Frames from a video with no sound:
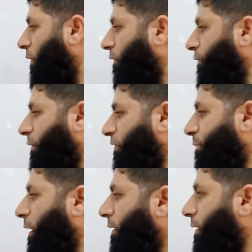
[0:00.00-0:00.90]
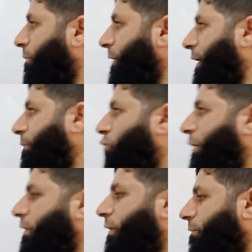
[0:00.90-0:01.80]
of this particle P at
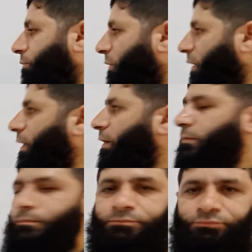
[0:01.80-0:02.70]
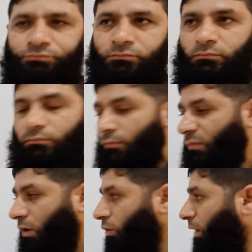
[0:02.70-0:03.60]
point A.
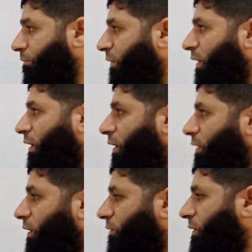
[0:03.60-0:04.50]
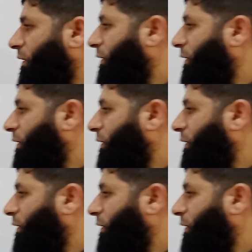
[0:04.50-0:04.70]
Okay, now